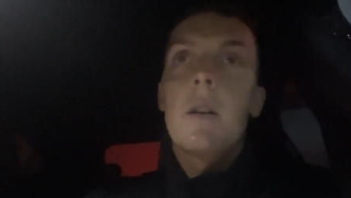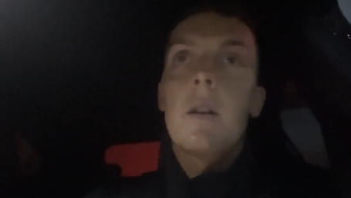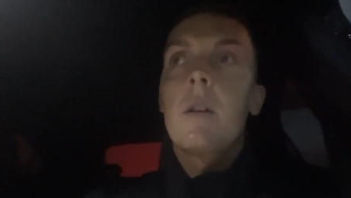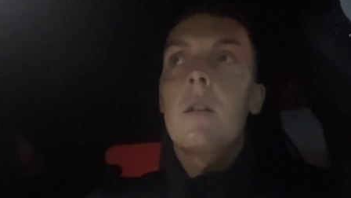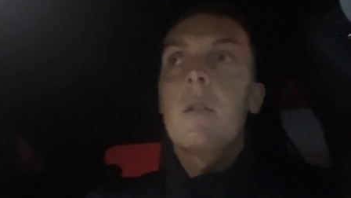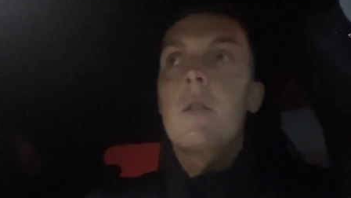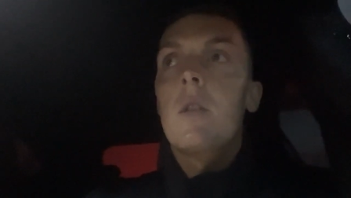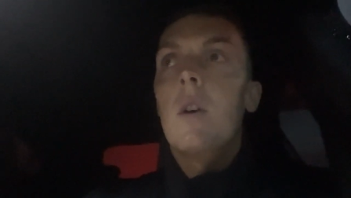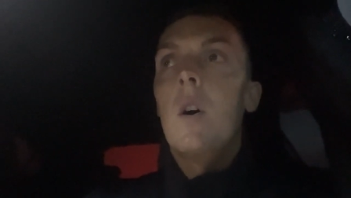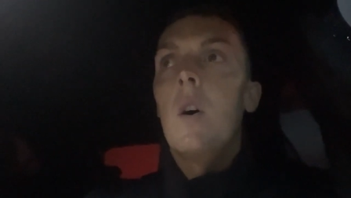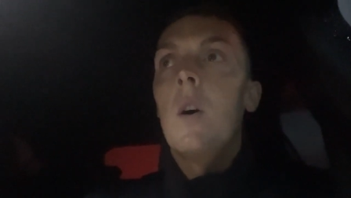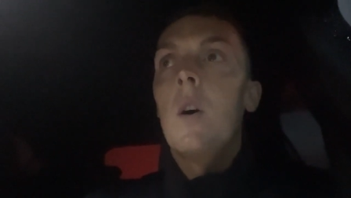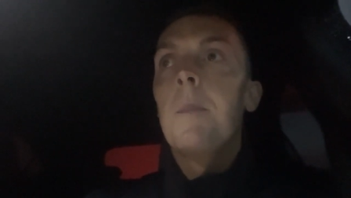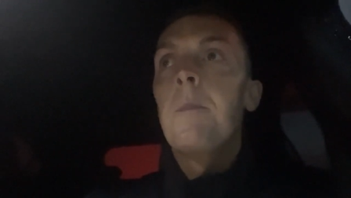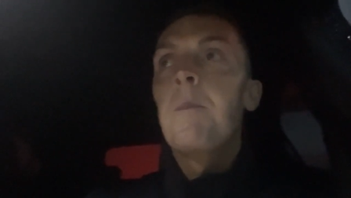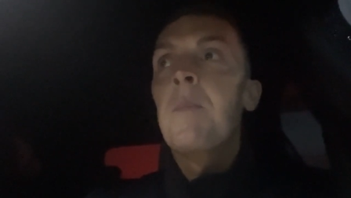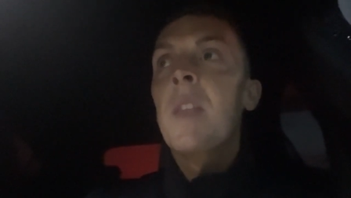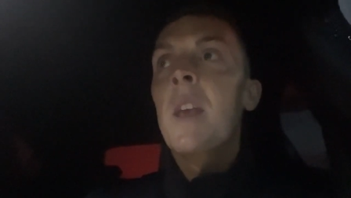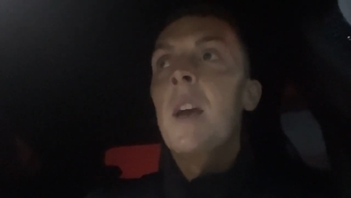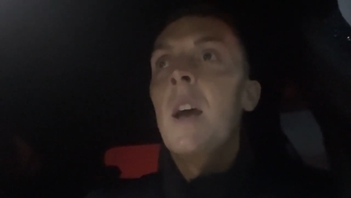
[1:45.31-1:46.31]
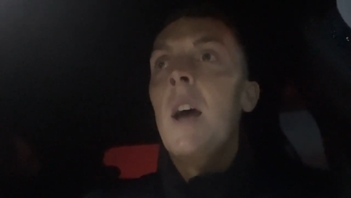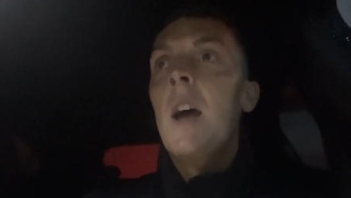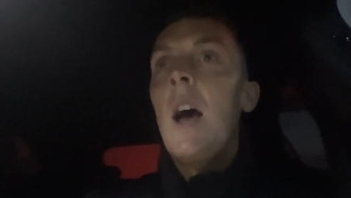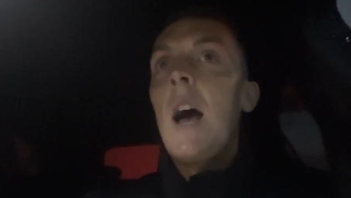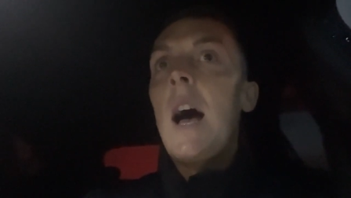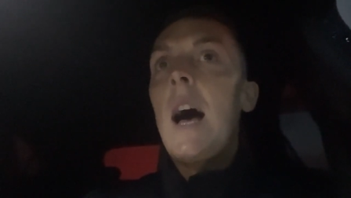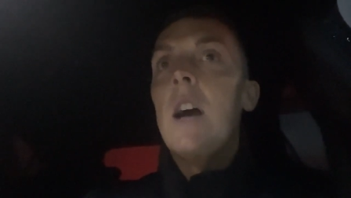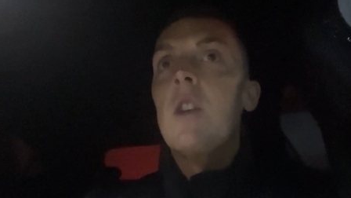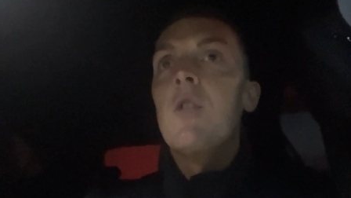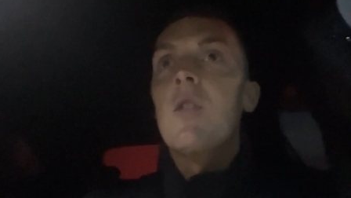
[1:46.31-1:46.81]
So,
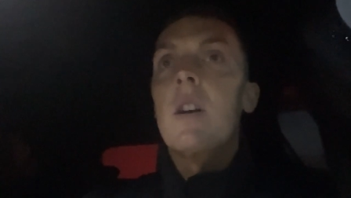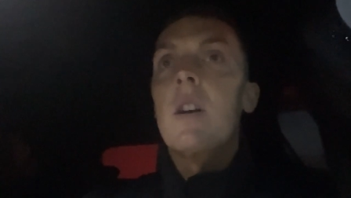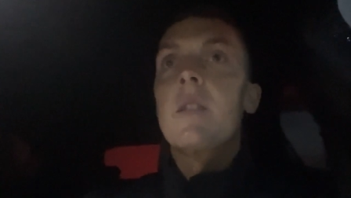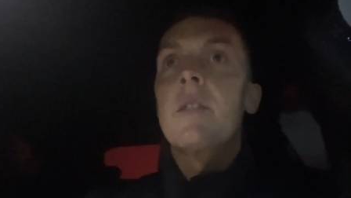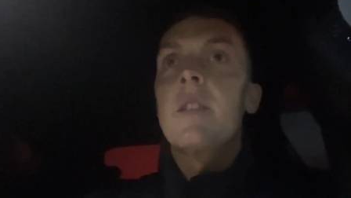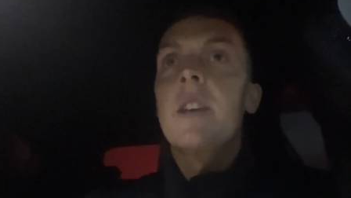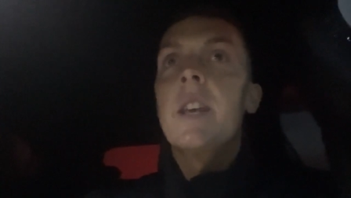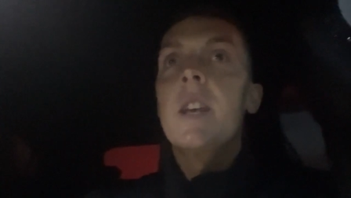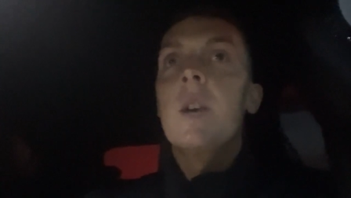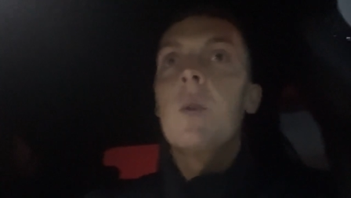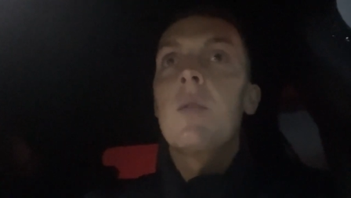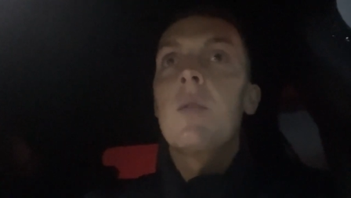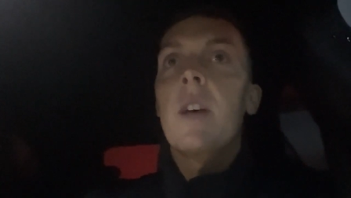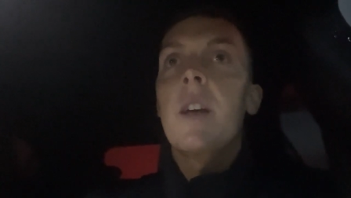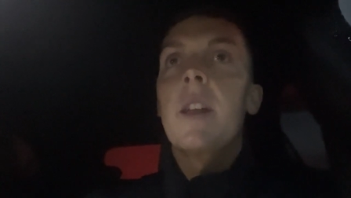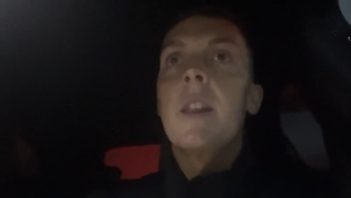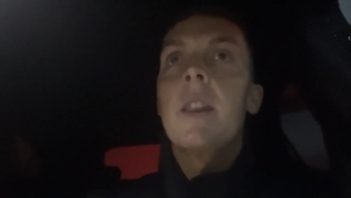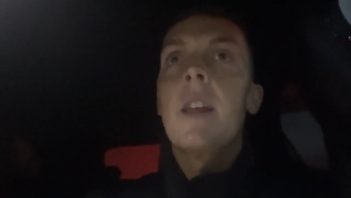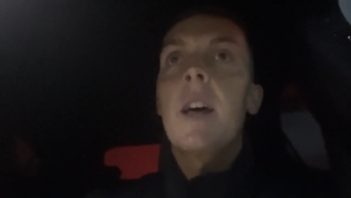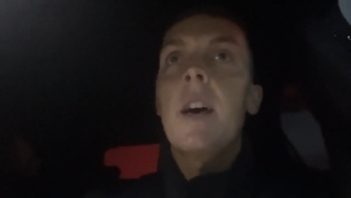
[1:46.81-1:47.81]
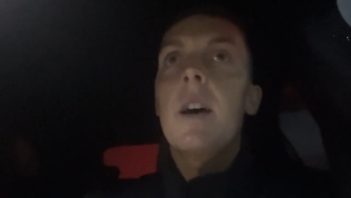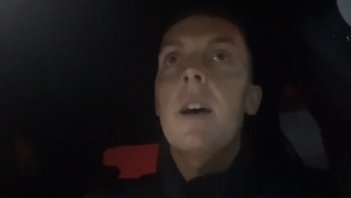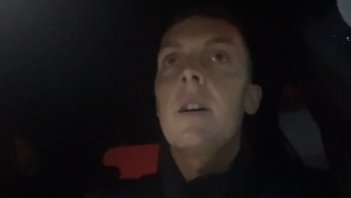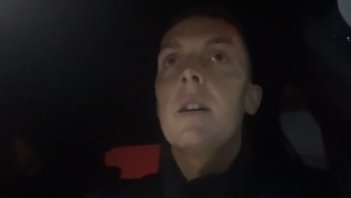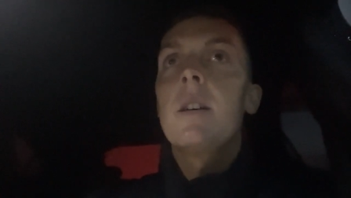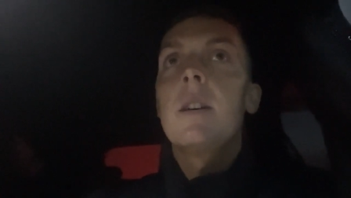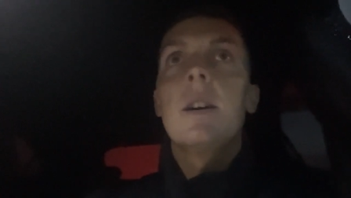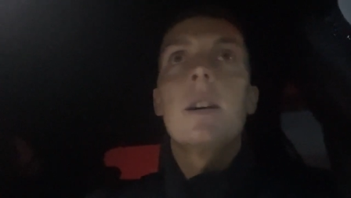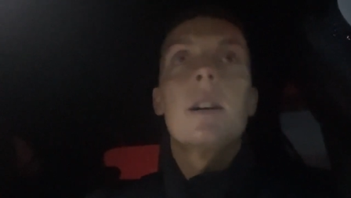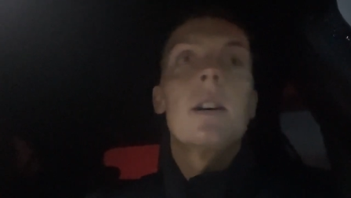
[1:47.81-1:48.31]
I shall see yous in there.
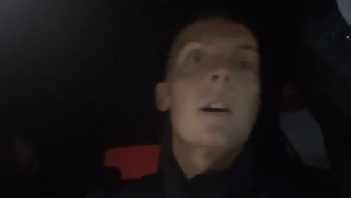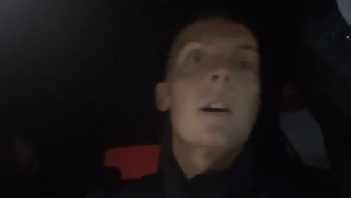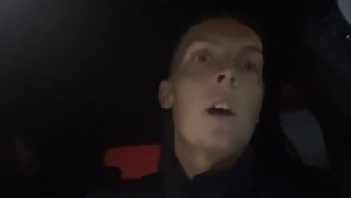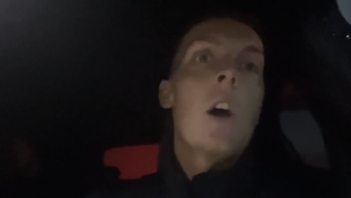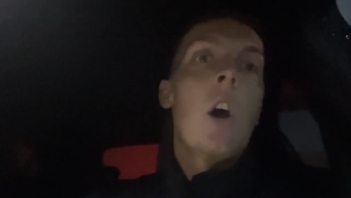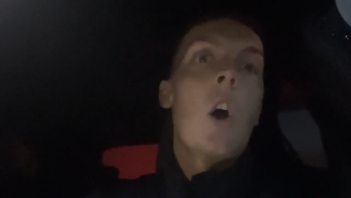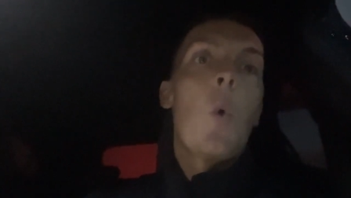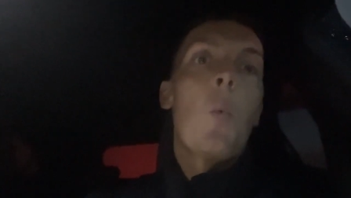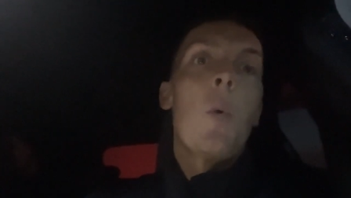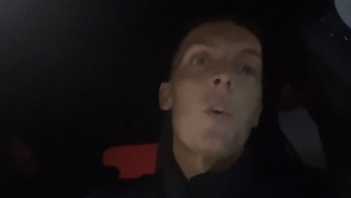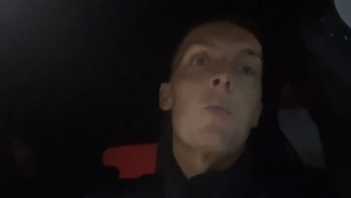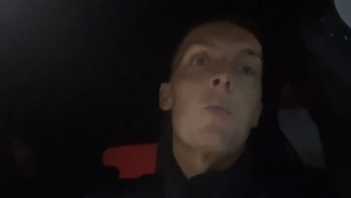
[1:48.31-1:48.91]
Wish me